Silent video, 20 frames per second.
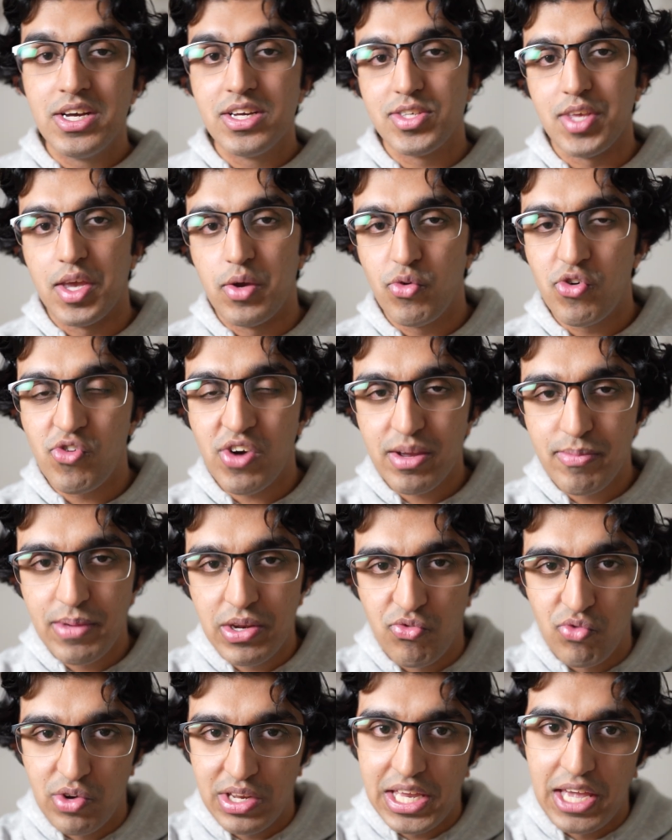So I would
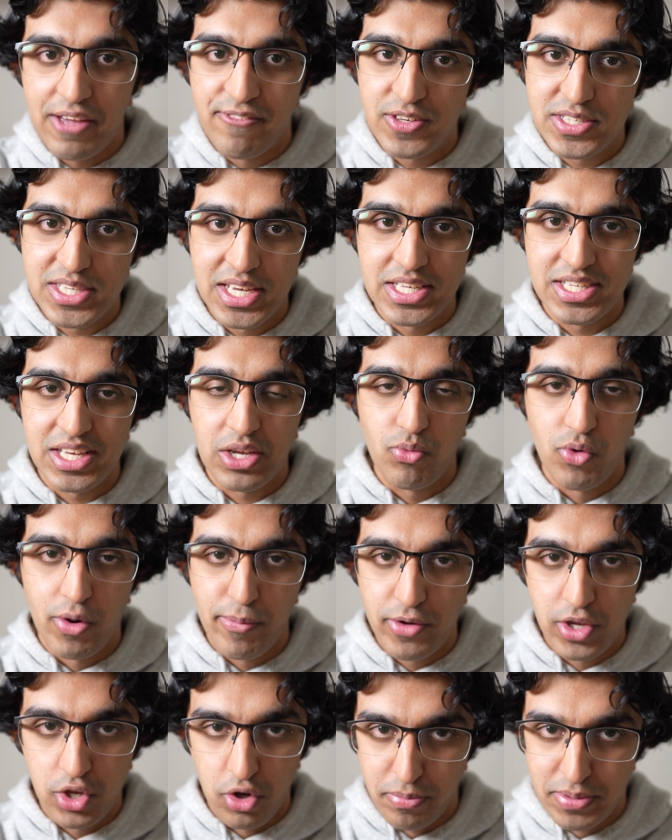recommend really emphasizing
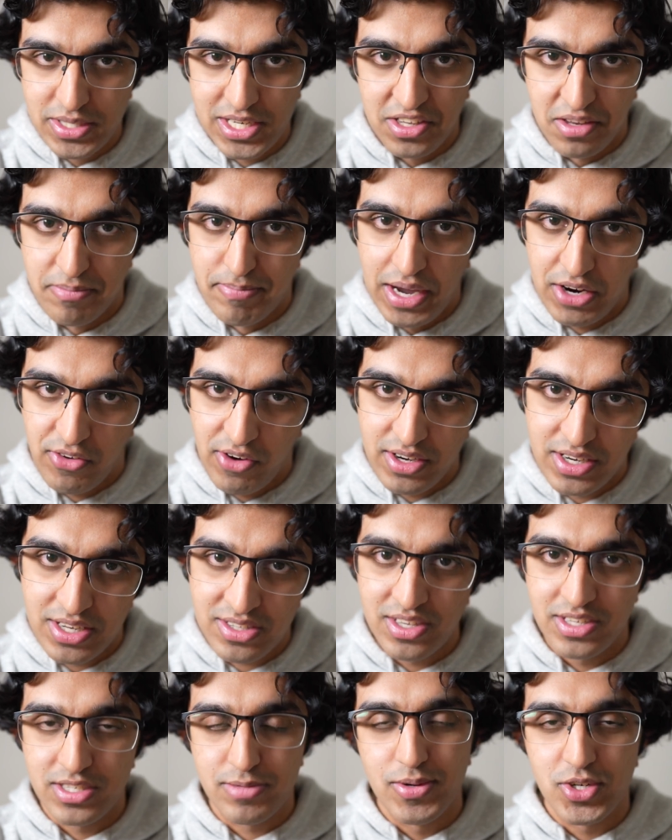what your particular background
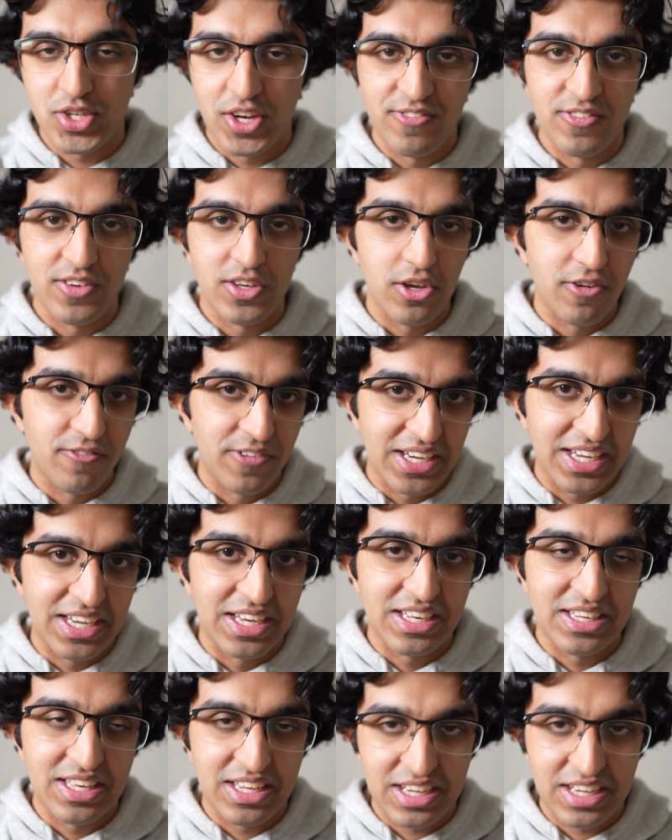is, especially if you think it